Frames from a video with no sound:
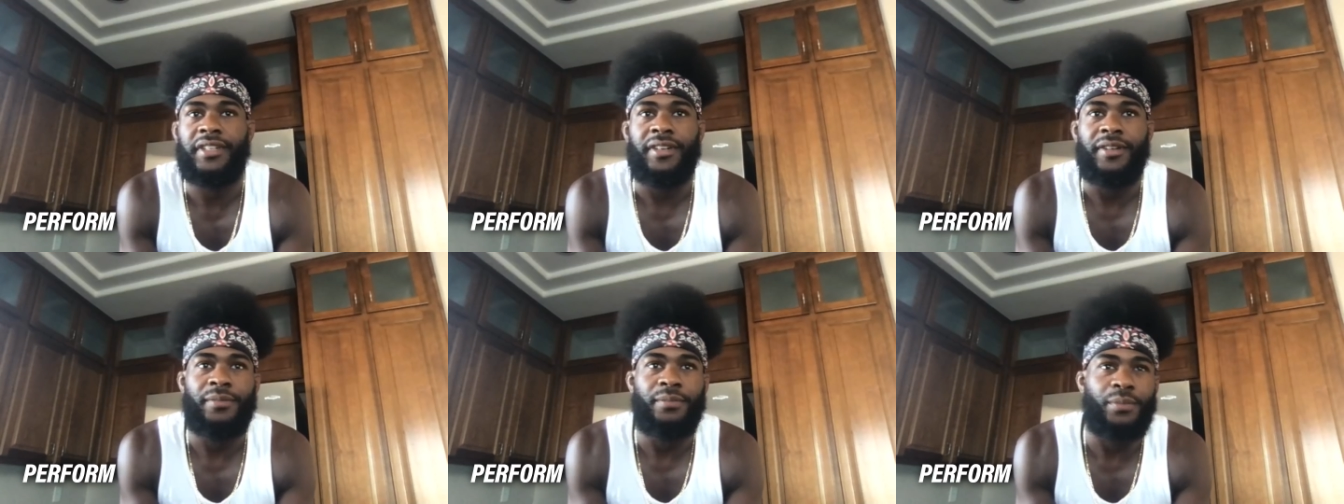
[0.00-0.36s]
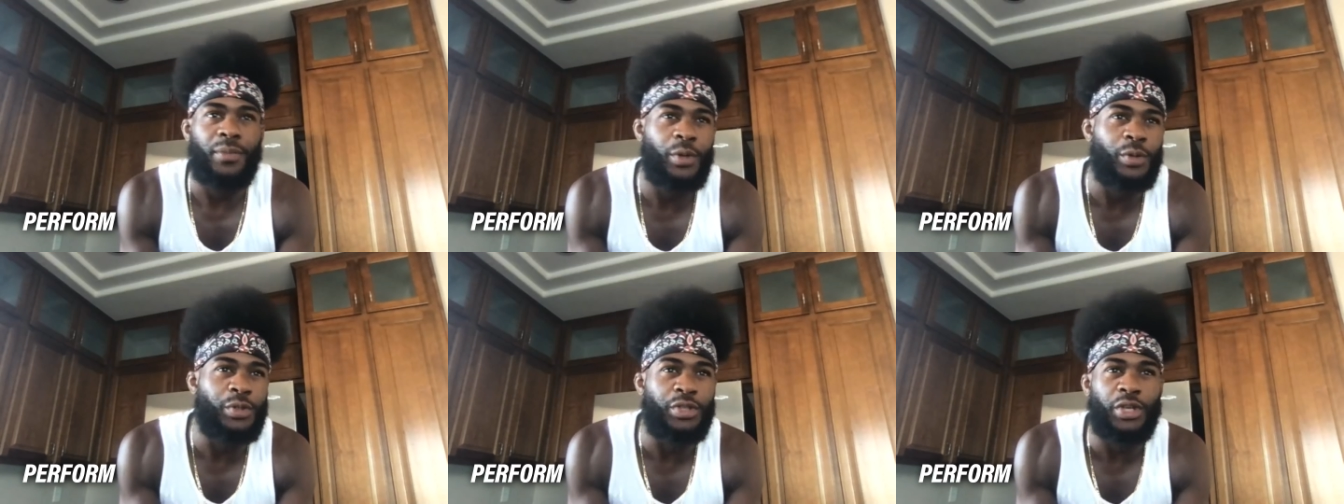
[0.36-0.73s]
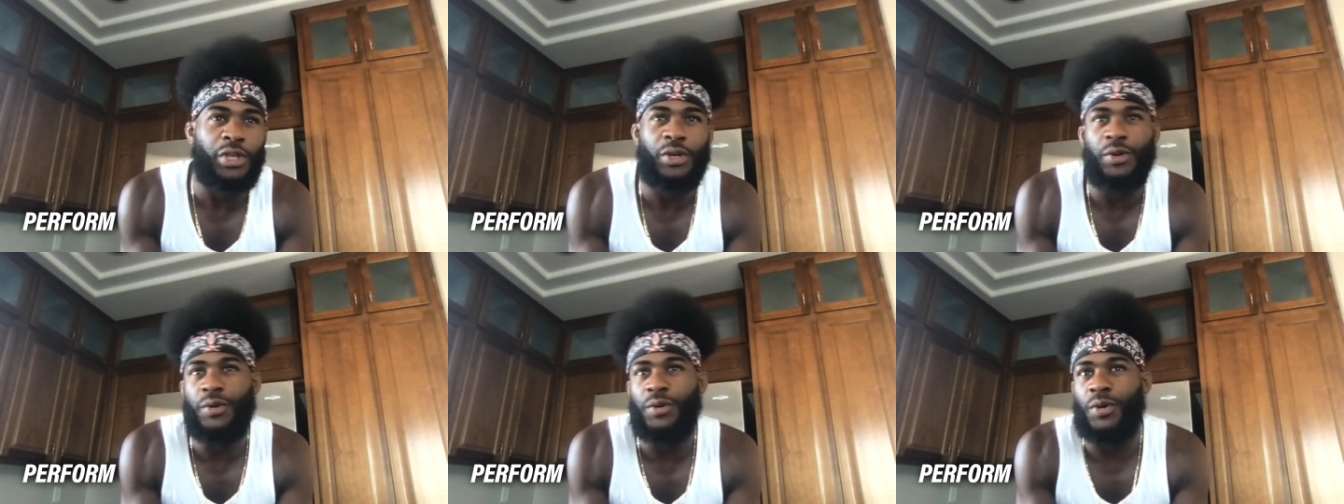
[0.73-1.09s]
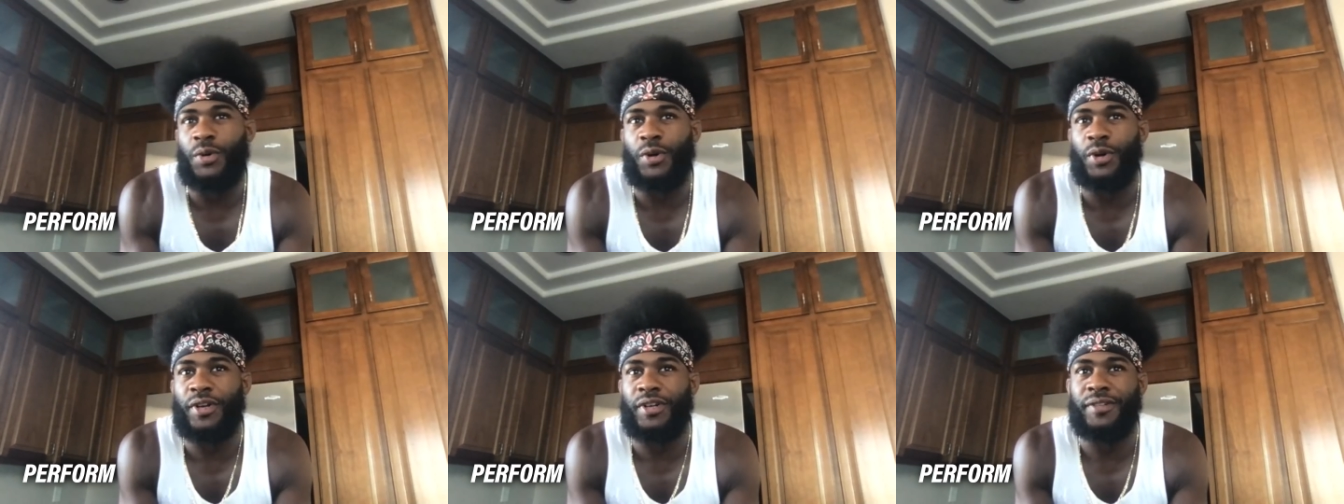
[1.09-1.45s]
mojo,
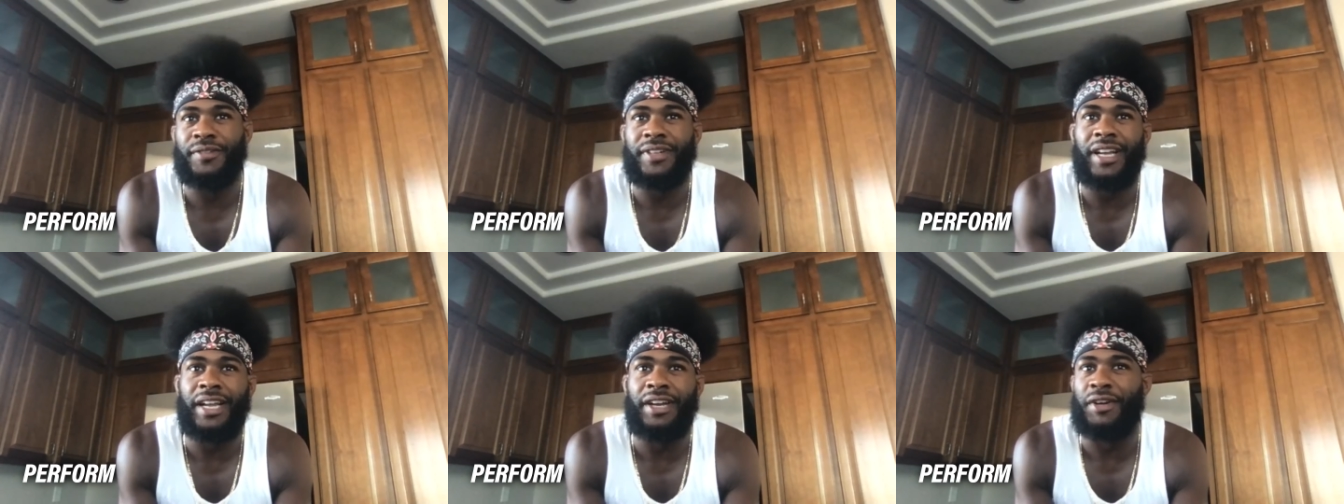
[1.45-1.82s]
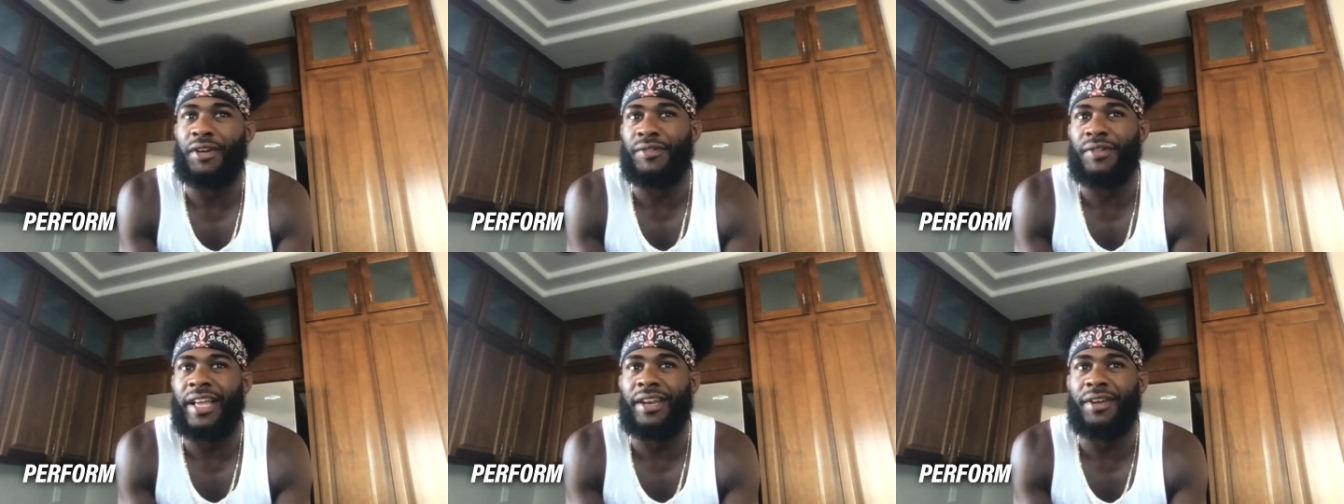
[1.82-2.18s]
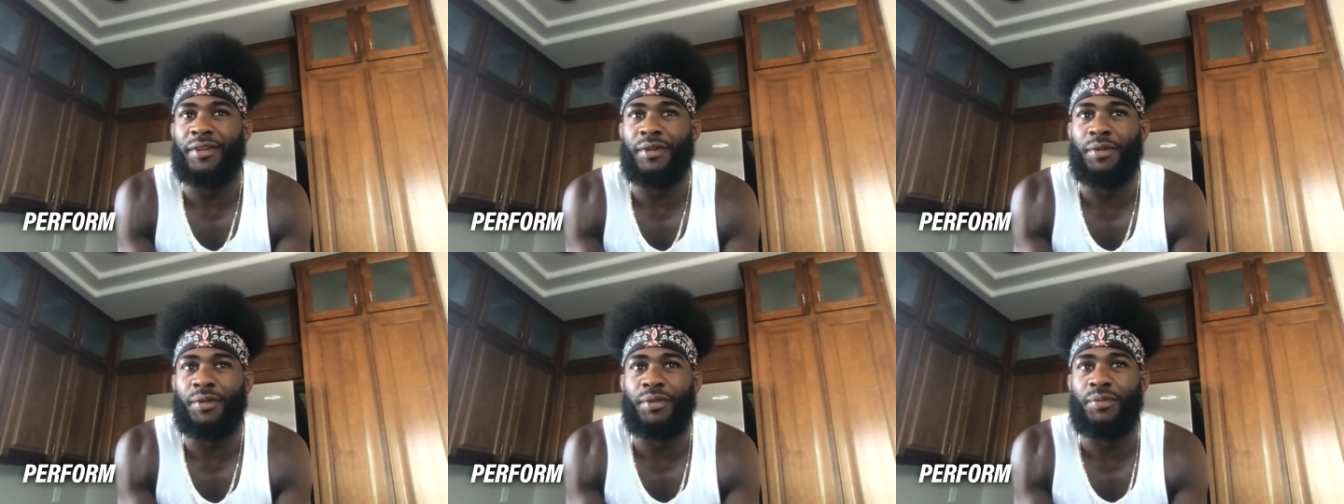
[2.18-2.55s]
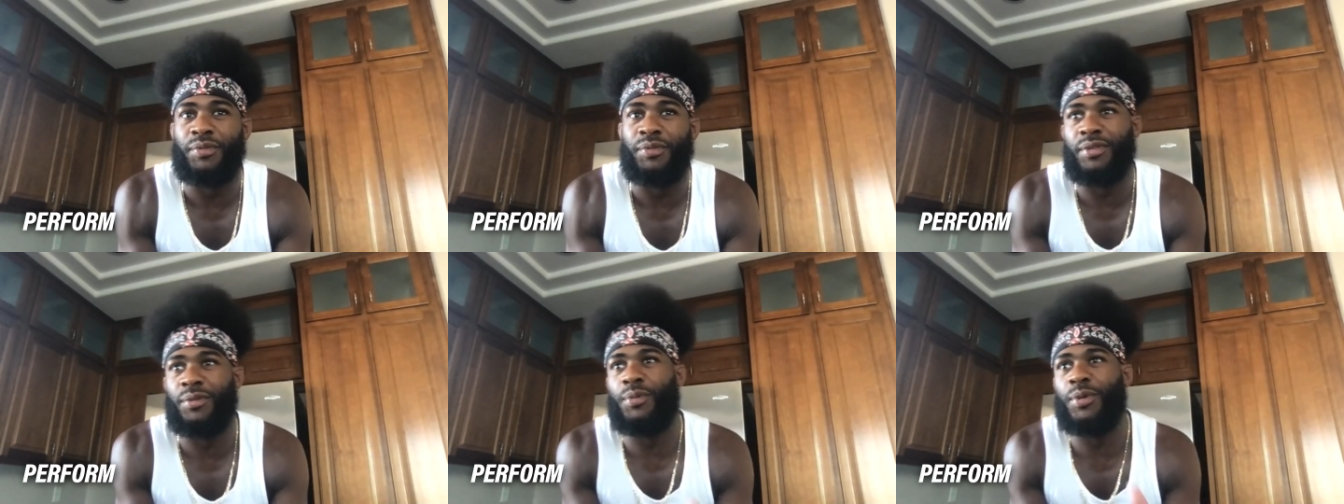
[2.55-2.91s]
or I don't know
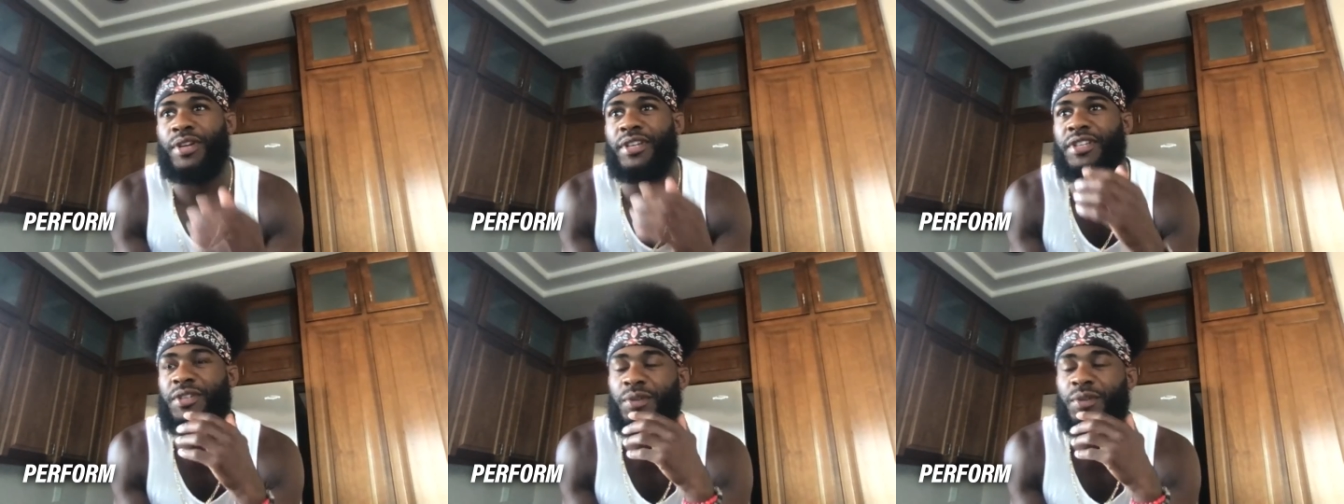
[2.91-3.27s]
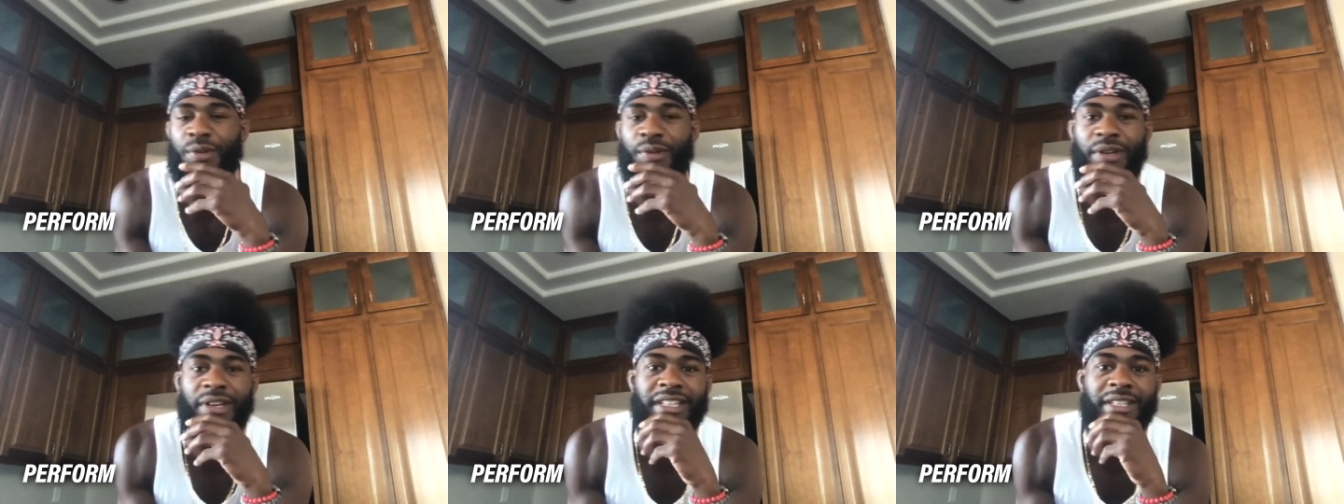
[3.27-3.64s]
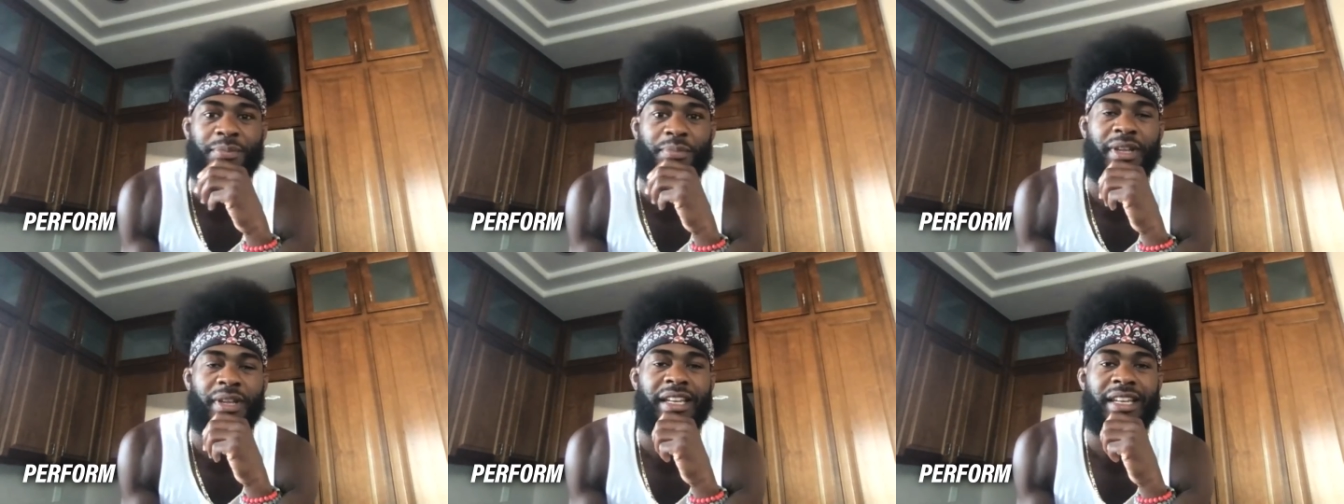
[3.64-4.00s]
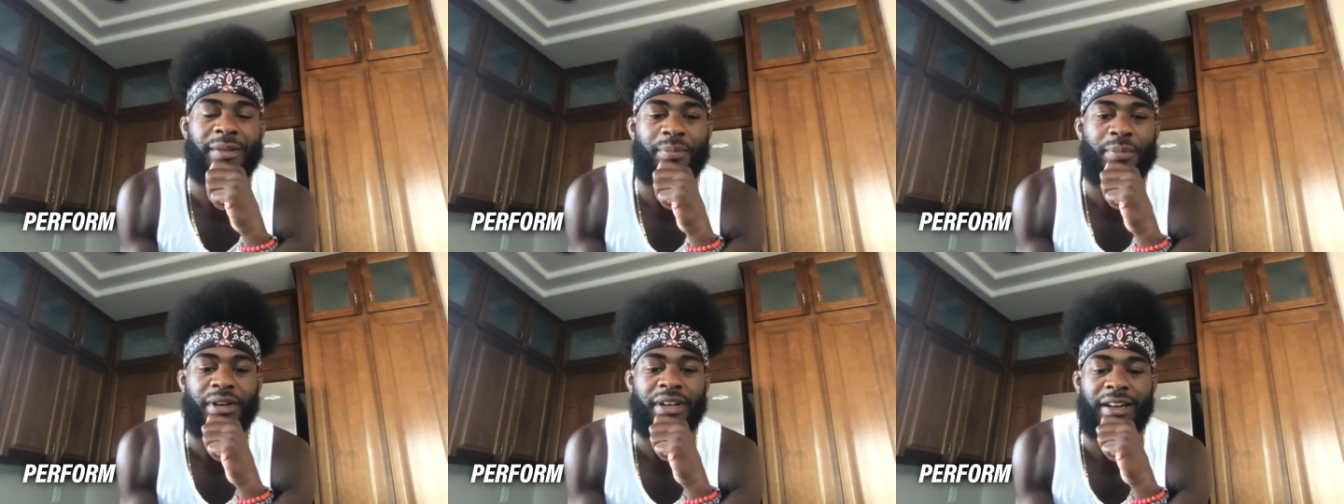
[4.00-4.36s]
the words to explain
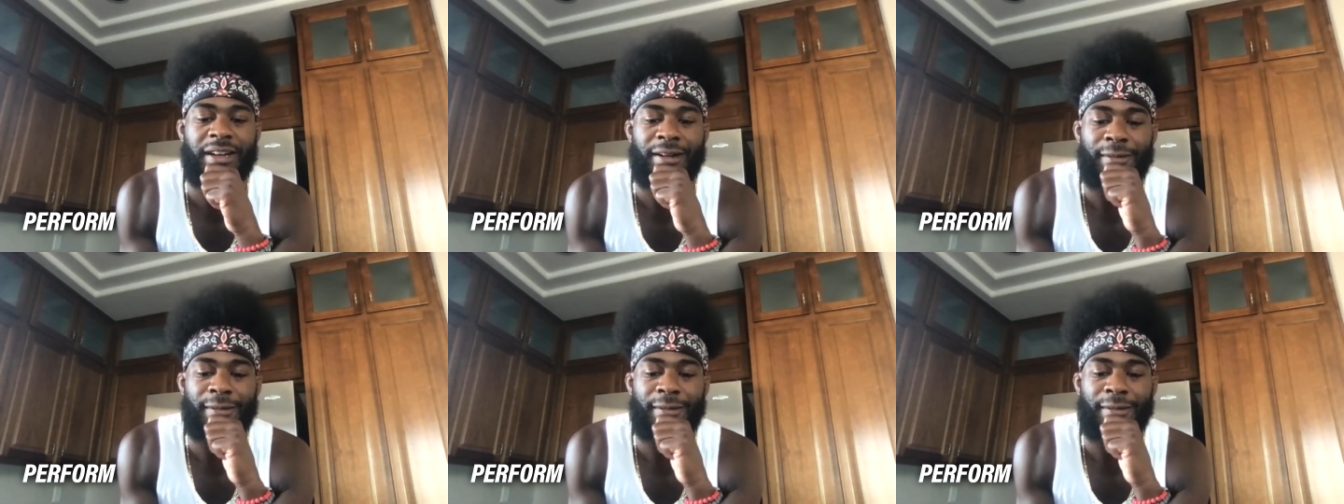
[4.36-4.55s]
it, but